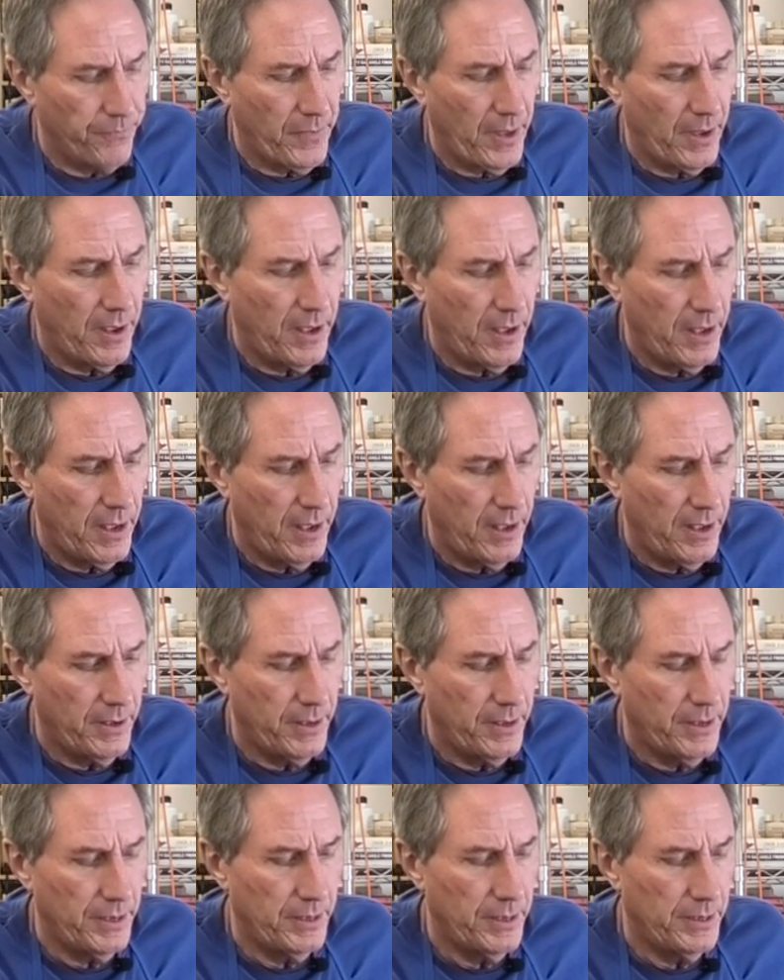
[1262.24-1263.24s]
uh,
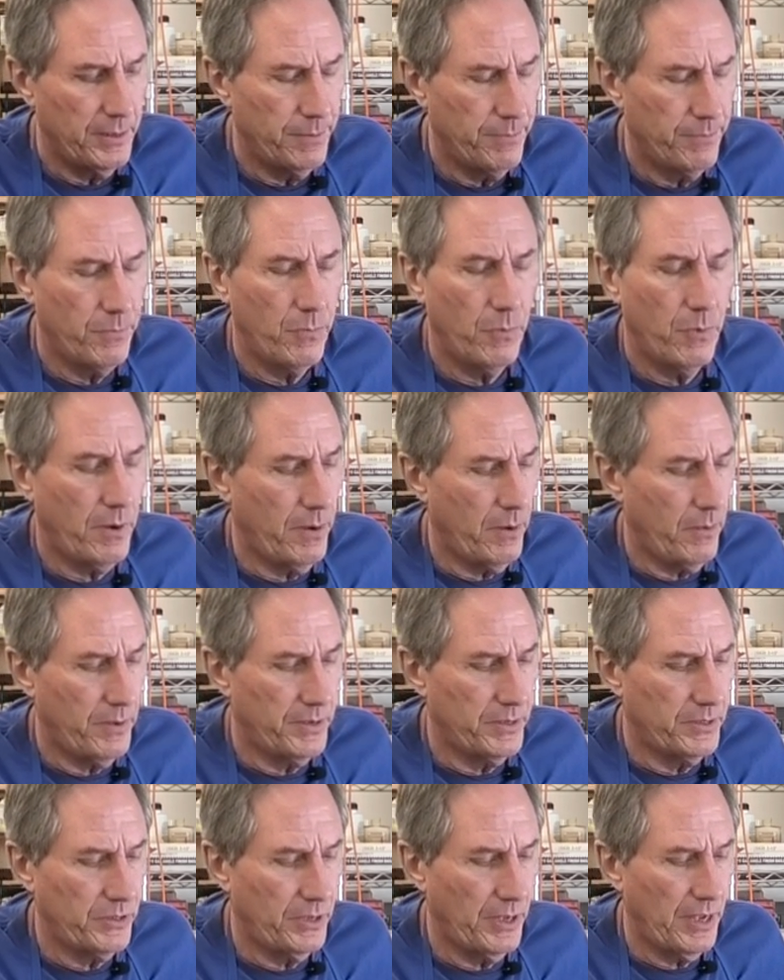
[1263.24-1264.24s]
what do I
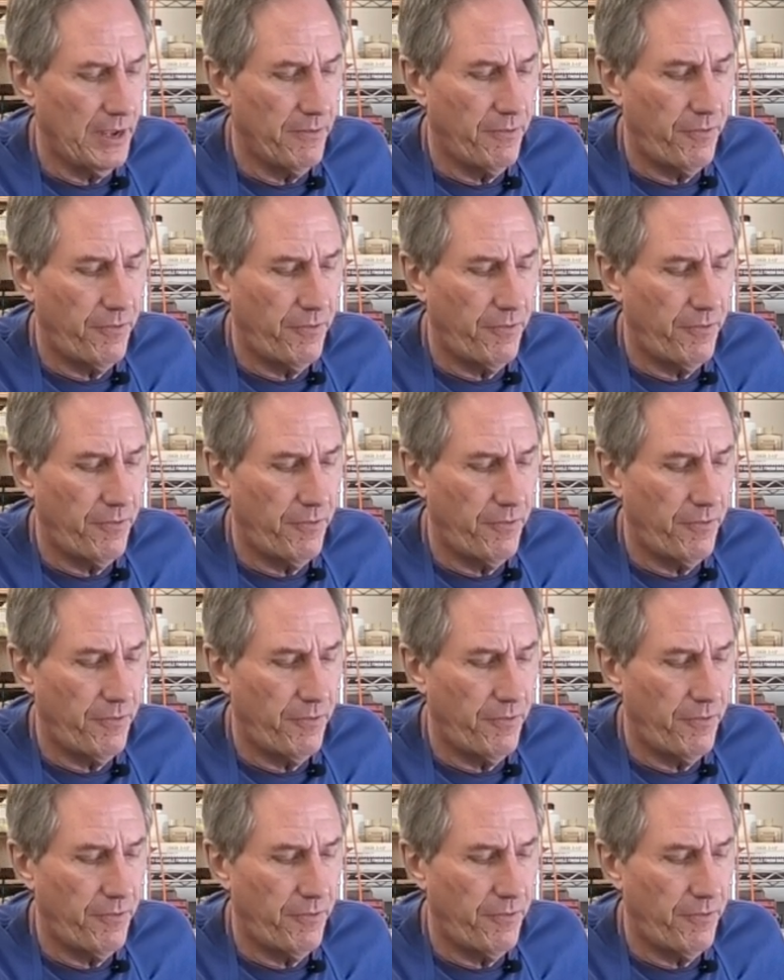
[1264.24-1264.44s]
want to say,